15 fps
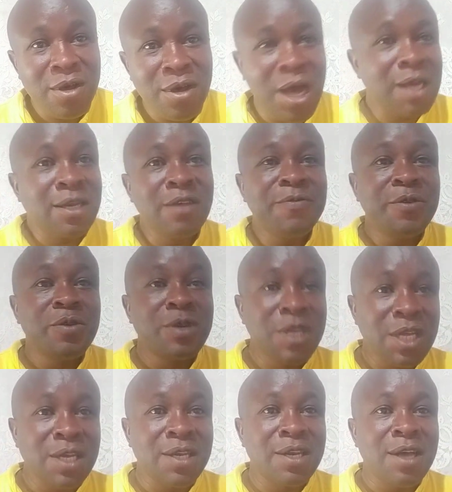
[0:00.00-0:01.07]
And if you
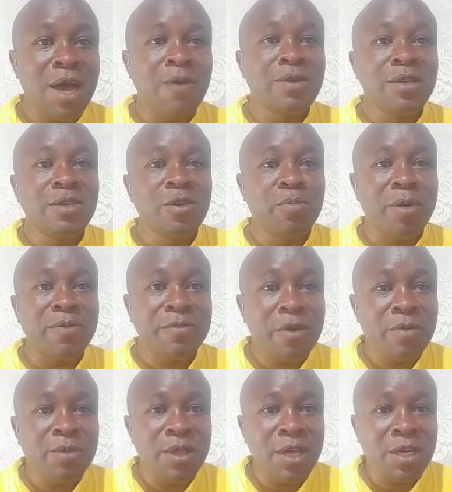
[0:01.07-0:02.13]
did, how did you
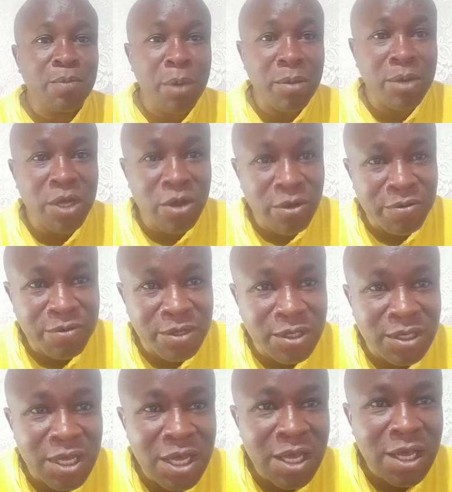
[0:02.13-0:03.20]
perform in that public office?
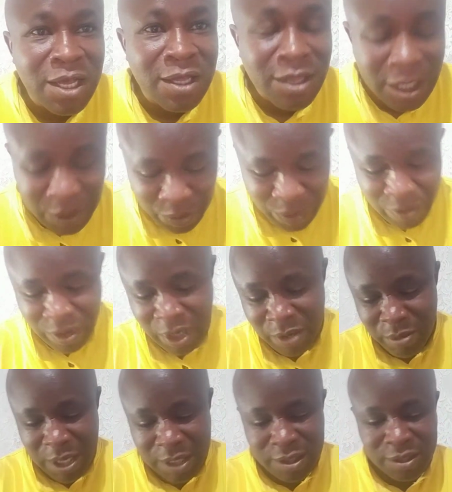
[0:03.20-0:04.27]
That will really
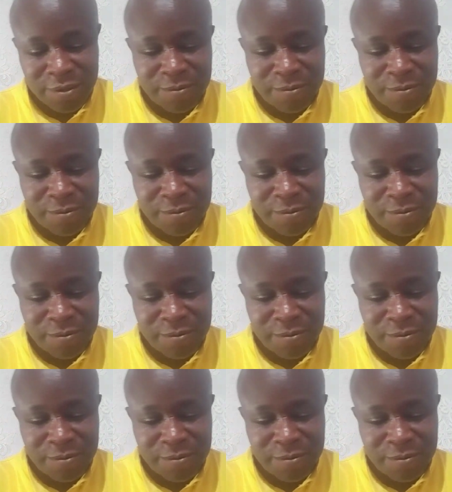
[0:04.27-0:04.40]
matter.